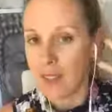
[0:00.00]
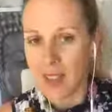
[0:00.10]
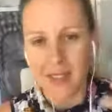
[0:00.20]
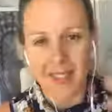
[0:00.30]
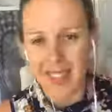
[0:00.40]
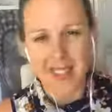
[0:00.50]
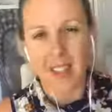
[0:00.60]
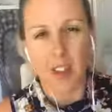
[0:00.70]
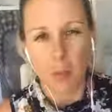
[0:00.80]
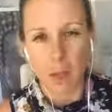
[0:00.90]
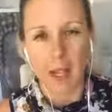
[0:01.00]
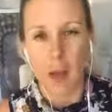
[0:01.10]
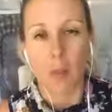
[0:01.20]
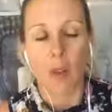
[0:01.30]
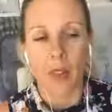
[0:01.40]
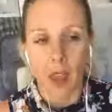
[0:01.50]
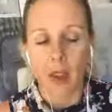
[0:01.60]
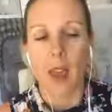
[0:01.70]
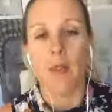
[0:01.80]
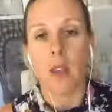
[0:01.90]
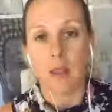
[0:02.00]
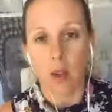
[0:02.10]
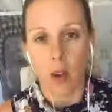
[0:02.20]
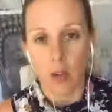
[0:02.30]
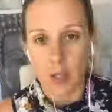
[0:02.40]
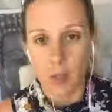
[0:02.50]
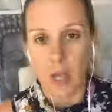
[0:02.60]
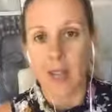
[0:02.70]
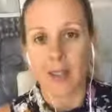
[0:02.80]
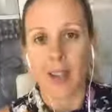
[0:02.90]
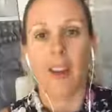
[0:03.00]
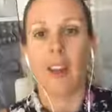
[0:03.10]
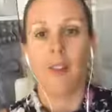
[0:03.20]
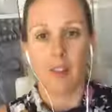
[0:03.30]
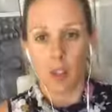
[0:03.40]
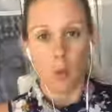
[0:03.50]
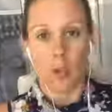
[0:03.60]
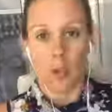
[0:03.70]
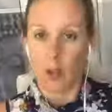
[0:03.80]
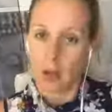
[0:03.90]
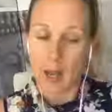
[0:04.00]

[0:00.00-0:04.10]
then that's going to pick up on that and it's going to give you a